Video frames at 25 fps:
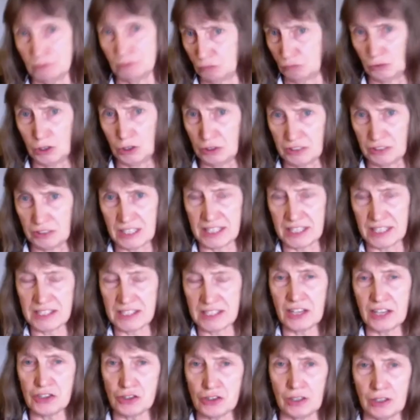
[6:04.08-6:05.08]
route,
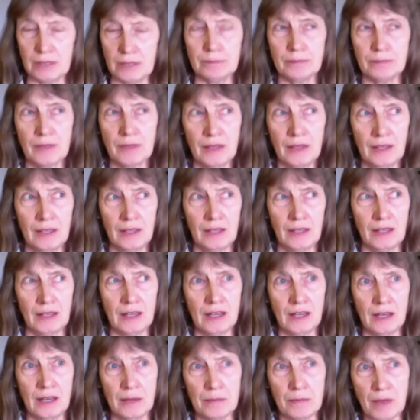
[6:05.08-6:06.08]
etc.
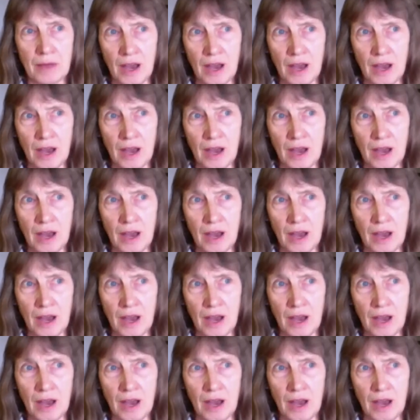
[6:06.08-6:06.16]
Um,